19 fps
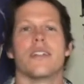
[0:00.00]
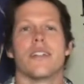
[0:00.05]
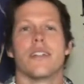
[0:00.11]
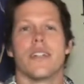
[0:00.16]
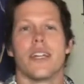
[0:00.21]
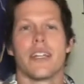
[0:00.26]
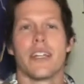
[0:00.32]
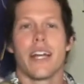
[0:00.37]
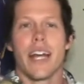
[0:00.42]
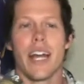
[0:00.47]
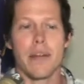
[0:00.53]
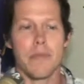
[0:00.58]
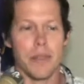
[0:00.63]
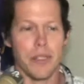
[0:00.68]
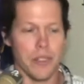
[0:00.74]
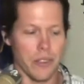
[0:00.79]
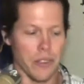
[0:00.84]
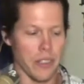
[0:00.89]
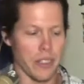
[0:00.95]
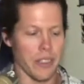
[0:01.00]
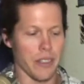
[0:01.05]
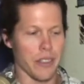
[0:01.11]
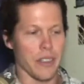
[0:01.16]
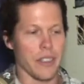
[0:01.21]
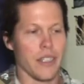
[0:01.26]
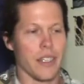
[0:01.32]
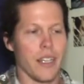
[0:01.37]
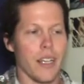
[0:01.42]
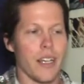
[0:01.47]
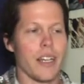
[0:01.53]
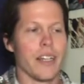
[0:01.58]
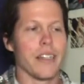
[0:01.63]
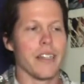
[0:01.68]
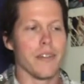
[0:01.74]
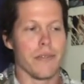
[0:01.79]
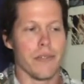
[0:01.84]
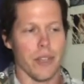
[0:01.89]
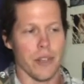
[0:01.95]
and a Happy New Year,
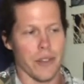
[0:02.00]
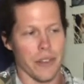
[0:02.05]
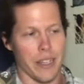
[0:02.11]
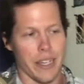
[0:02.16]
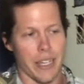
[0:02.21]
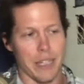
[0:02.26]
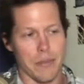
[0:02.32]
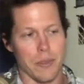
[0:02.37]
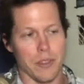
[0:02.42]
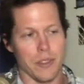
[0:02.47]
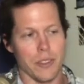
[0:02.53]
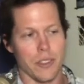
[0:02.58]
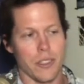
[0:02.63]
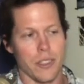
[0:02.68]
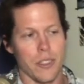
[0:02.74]
you filthy animals.